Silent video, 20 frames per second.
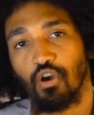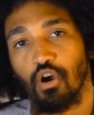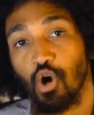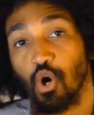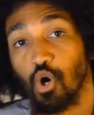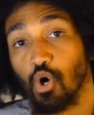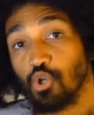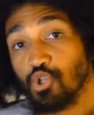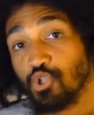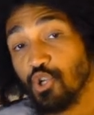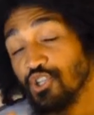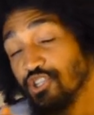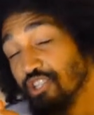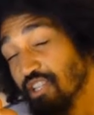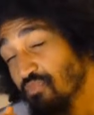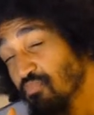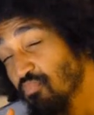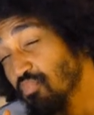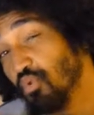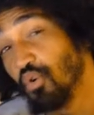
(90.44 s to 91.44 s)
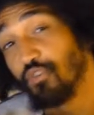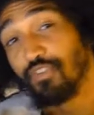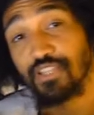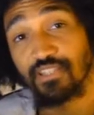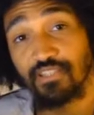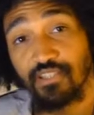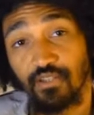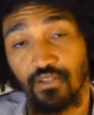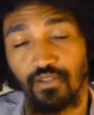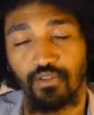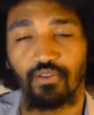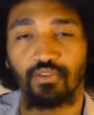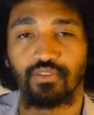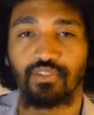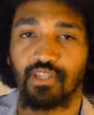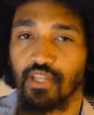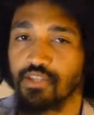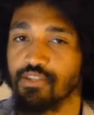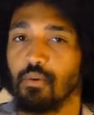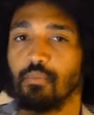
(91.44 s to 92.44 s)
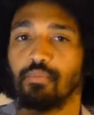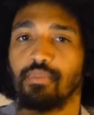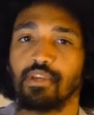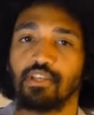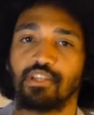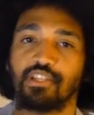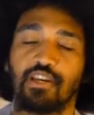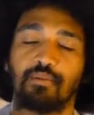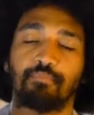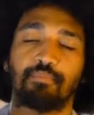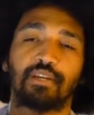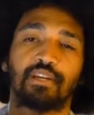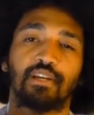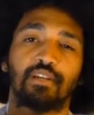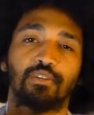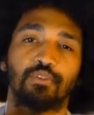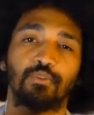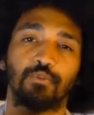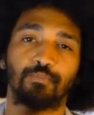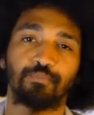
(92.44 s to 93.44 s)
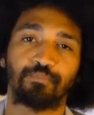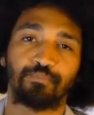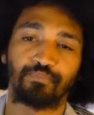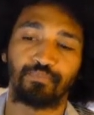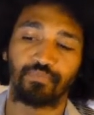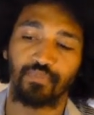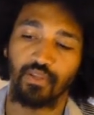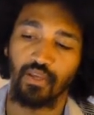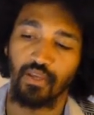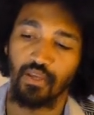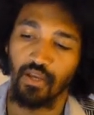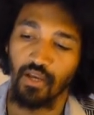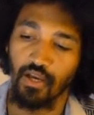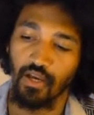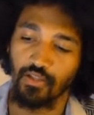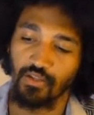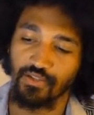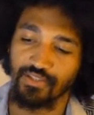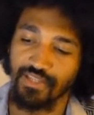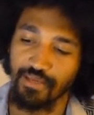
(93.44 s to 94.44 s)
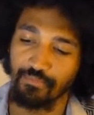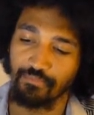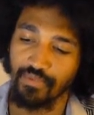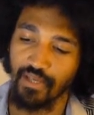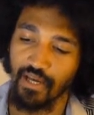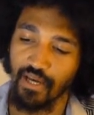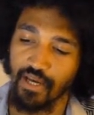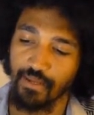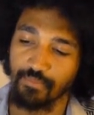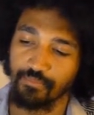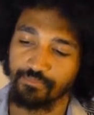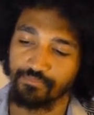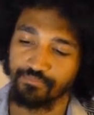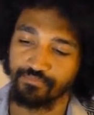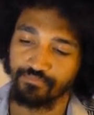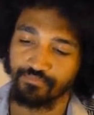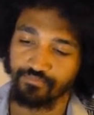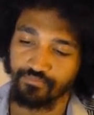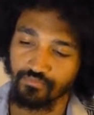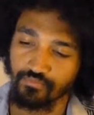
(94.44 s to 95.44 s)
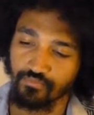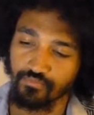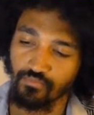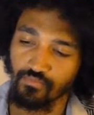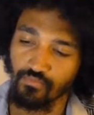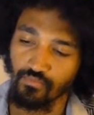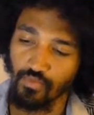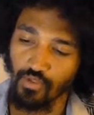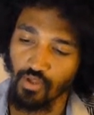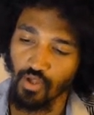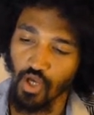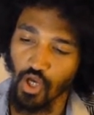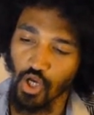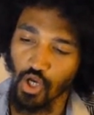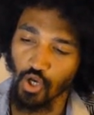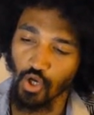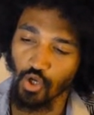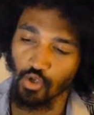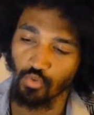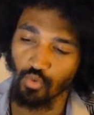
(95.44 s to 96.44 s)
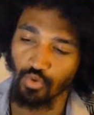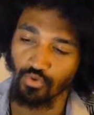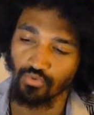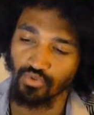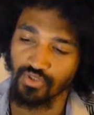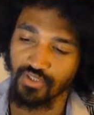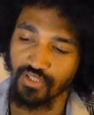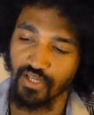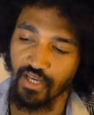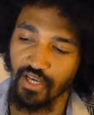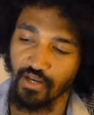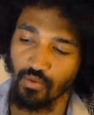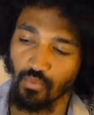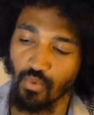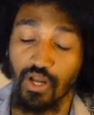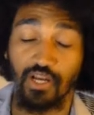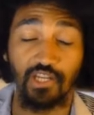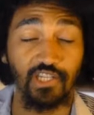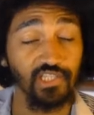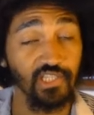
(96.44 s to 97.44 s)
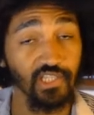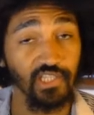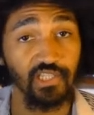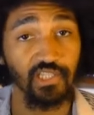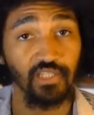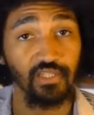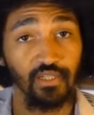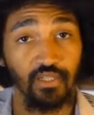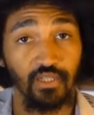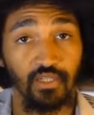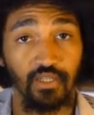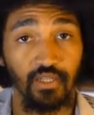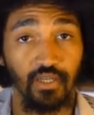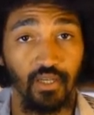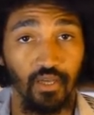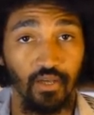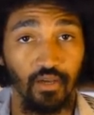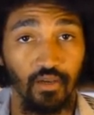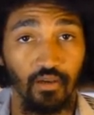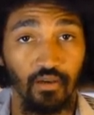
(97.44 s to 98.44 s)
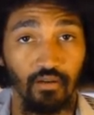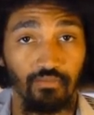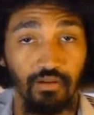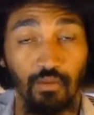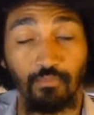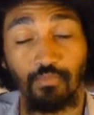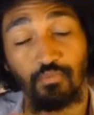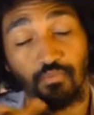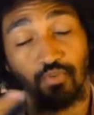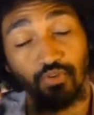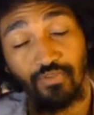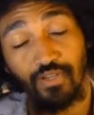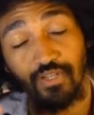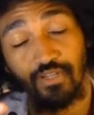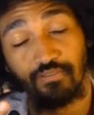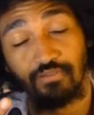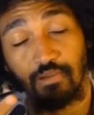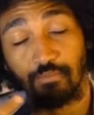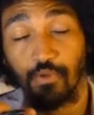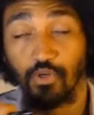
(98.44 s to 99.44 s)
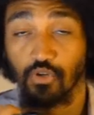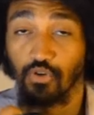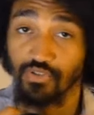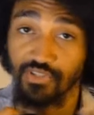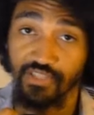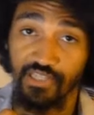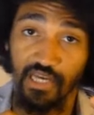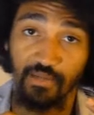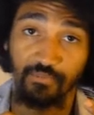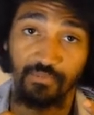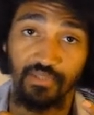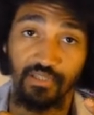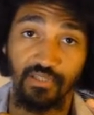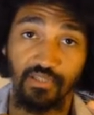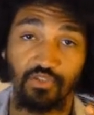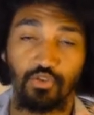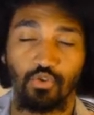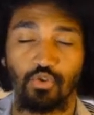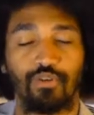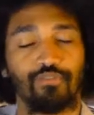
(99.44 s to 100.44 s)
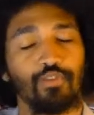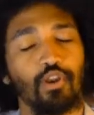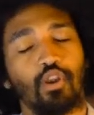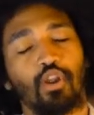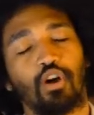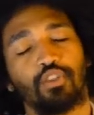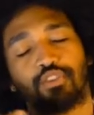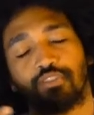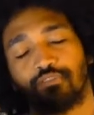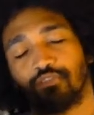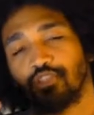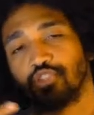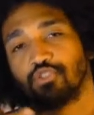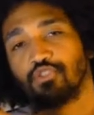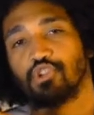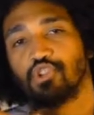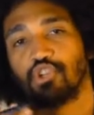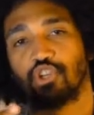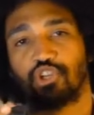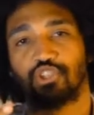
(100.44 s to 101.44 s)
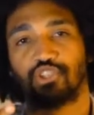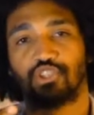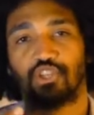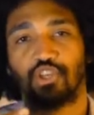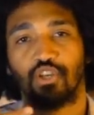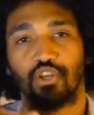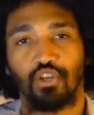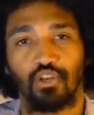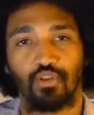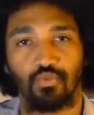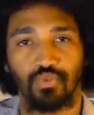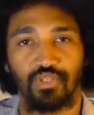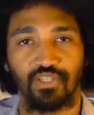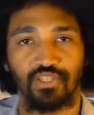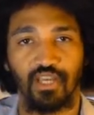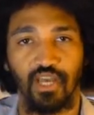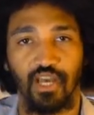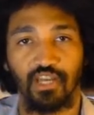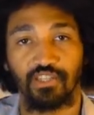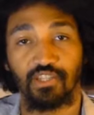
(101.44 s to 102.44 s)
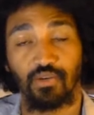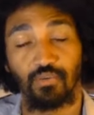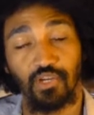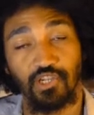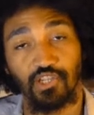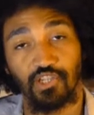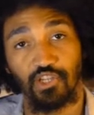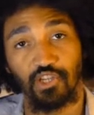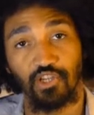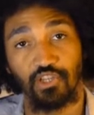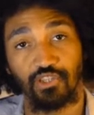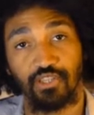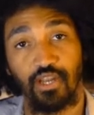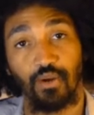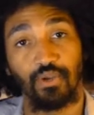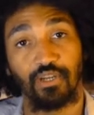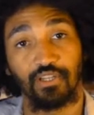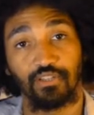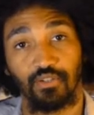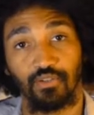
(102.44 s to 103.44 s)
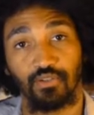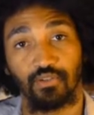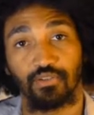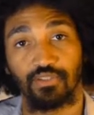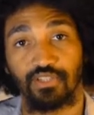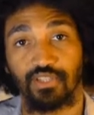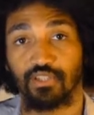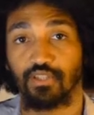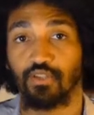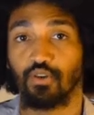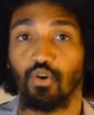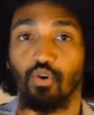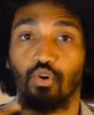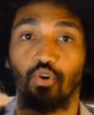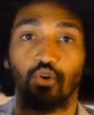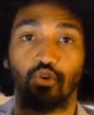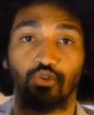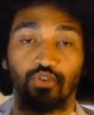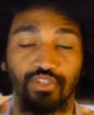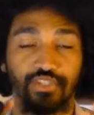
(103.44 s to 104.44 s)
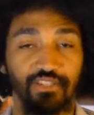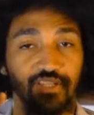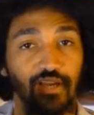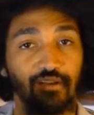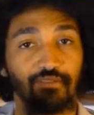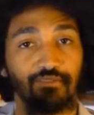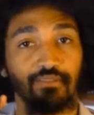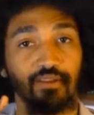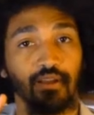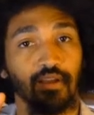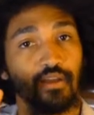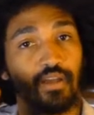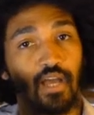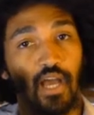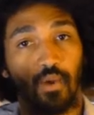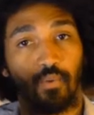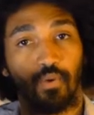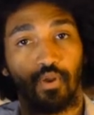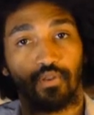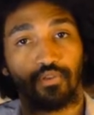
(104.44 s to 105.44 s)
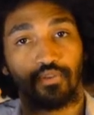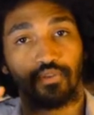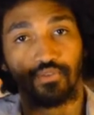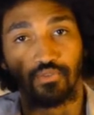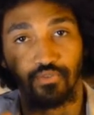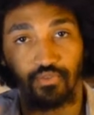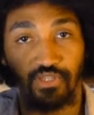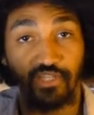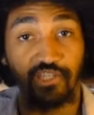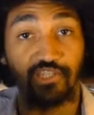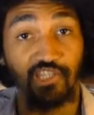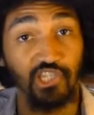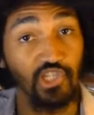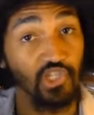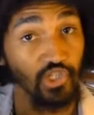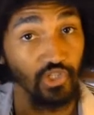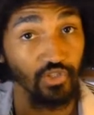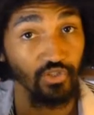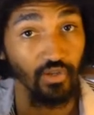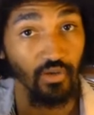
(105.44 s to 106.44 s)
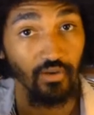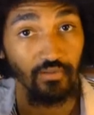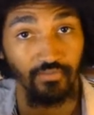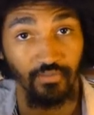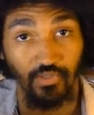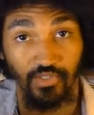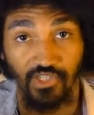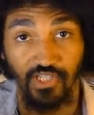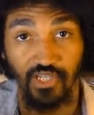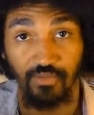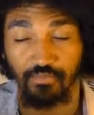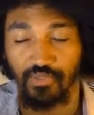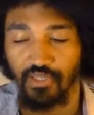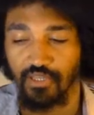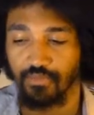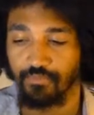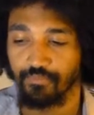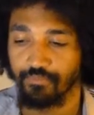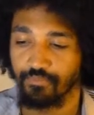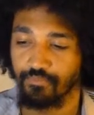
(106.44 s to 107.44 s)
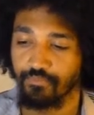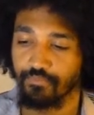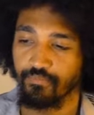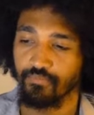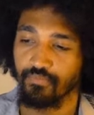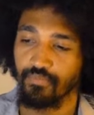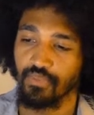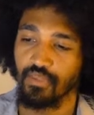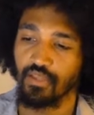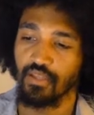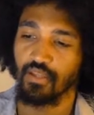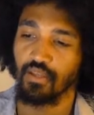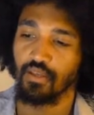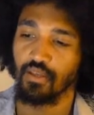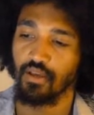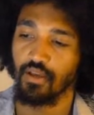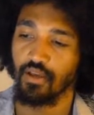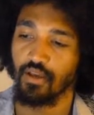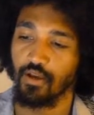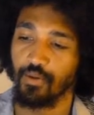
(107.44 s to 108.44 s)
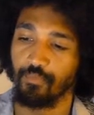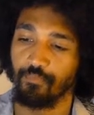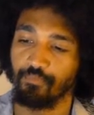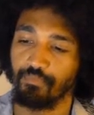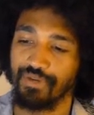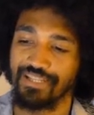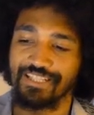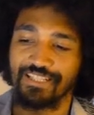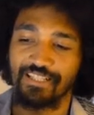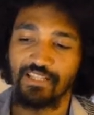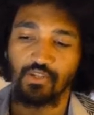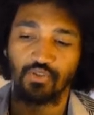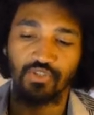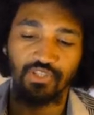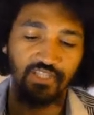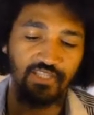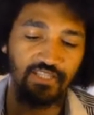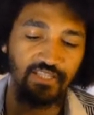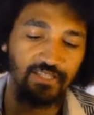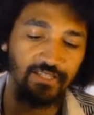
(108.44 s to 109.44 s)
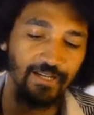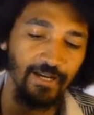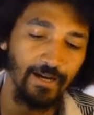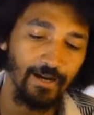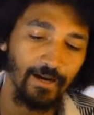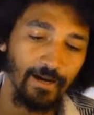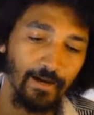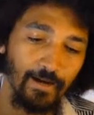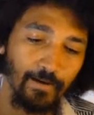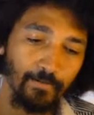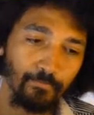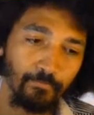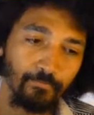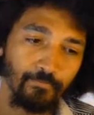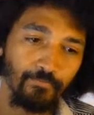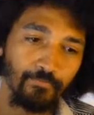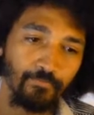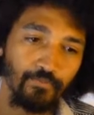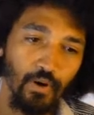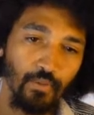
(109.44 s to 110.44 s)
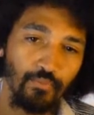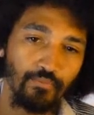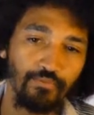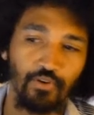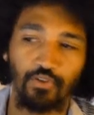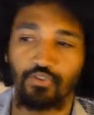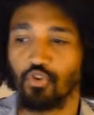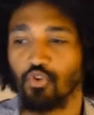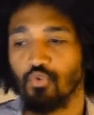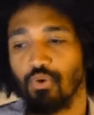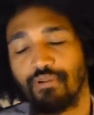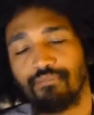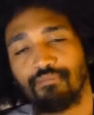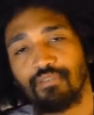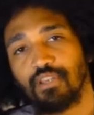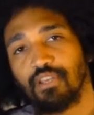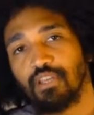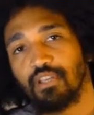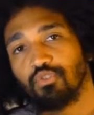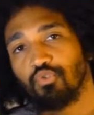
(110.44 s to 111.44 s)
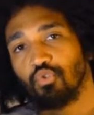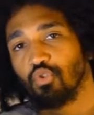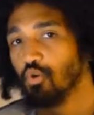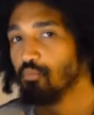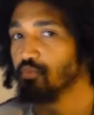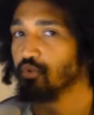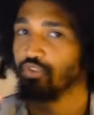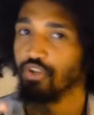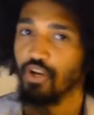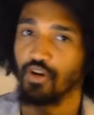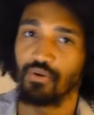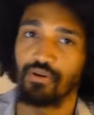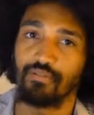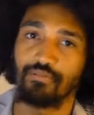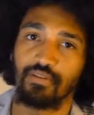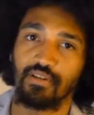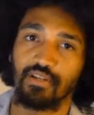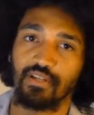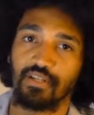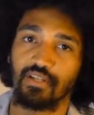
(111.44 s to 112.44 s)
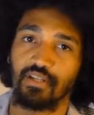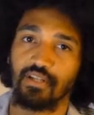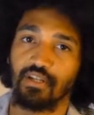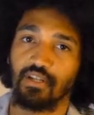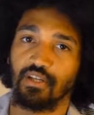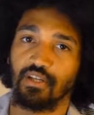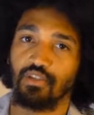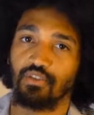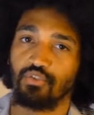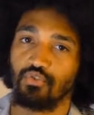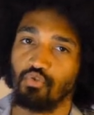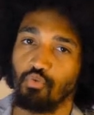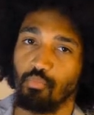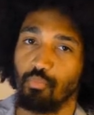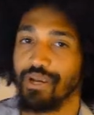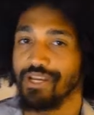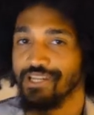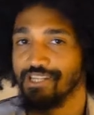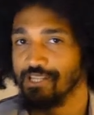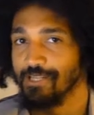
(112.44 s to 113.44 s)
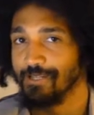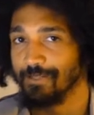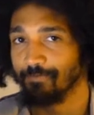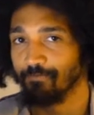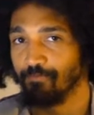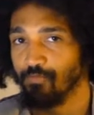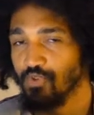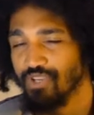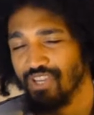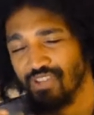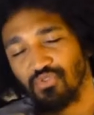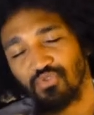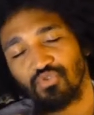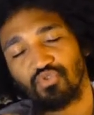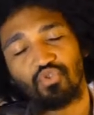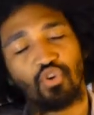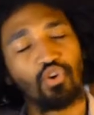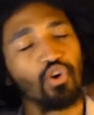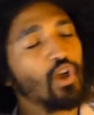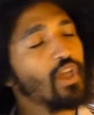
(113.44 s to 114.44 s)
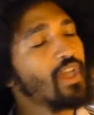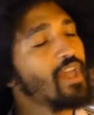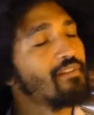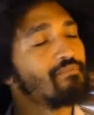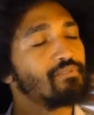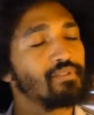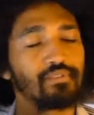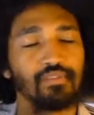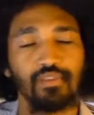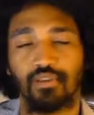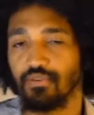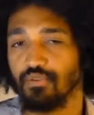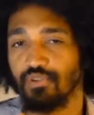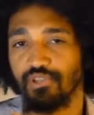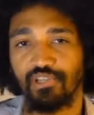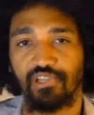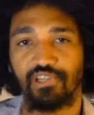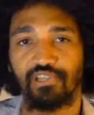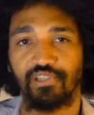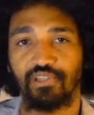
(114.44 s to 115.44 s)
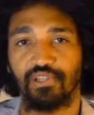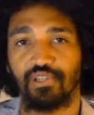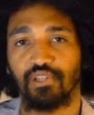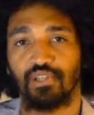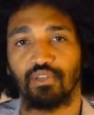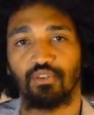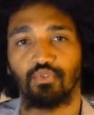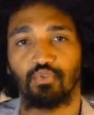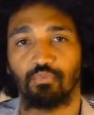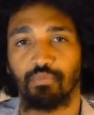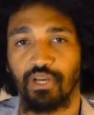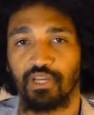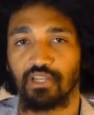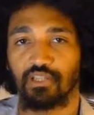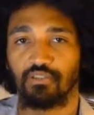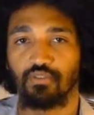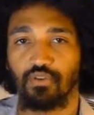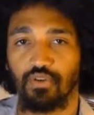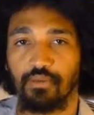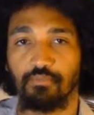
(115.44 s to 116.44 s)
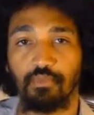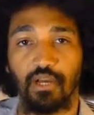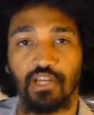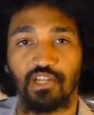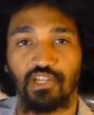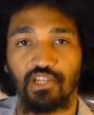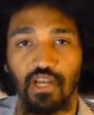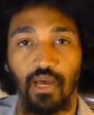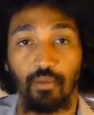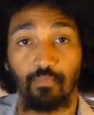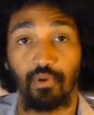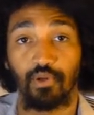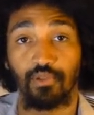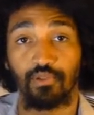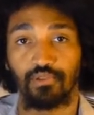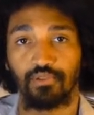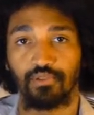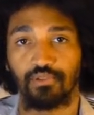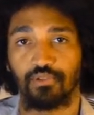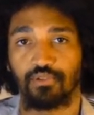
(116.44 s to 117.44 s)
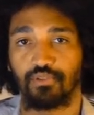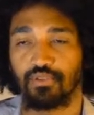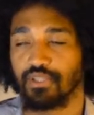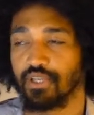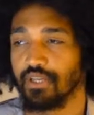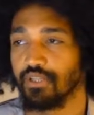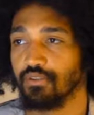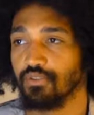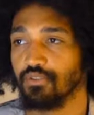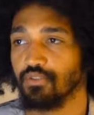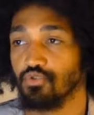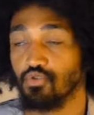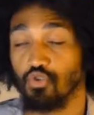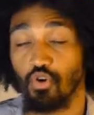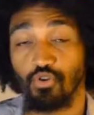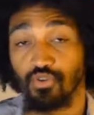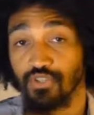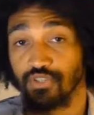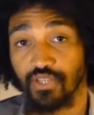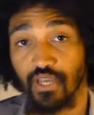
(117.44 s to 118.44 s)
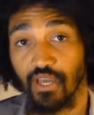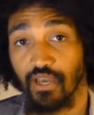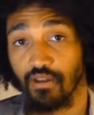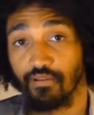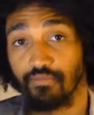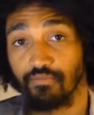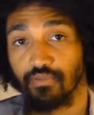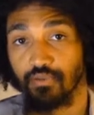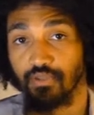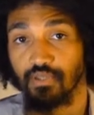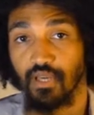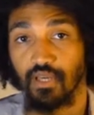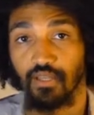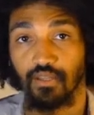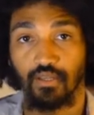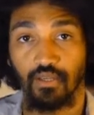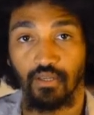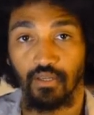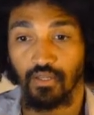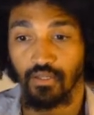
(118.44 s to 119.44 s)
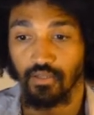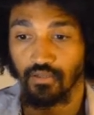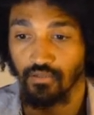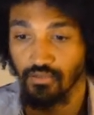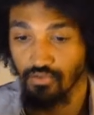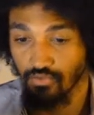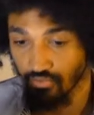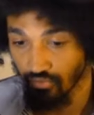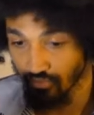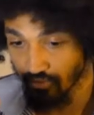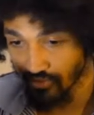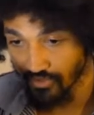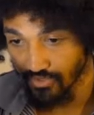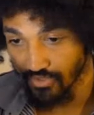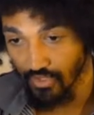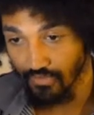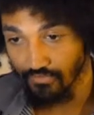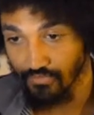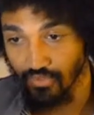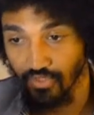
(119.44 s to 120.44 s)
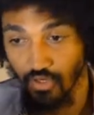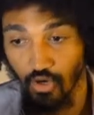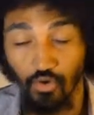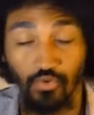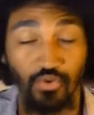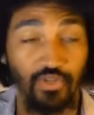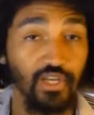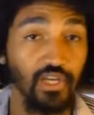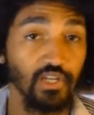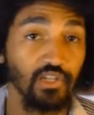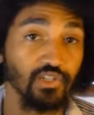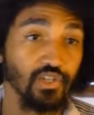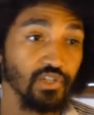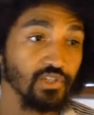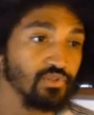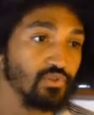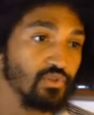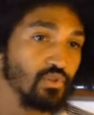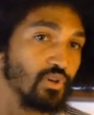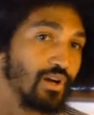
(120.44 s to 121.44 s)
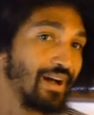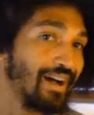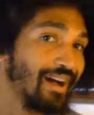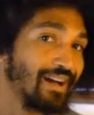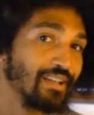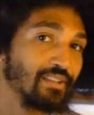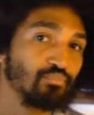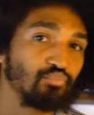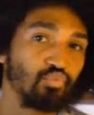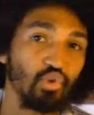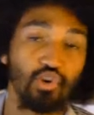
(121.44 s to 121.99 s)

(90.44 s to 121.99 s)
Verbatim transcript: or just improve it, you know, that's something DMP can do. At the same time, uh, you want to stay realistic uh, from the movie, from the concept. So you have a lot of discussions with art direction, directors, and all the stuff around the decision of the DMP. Um, basically, your skills are from photography to computer graphic to painting. You can use everything you need to make the image happen. You know, you can draw yourself, you can draw the stuff you, or you can just you know add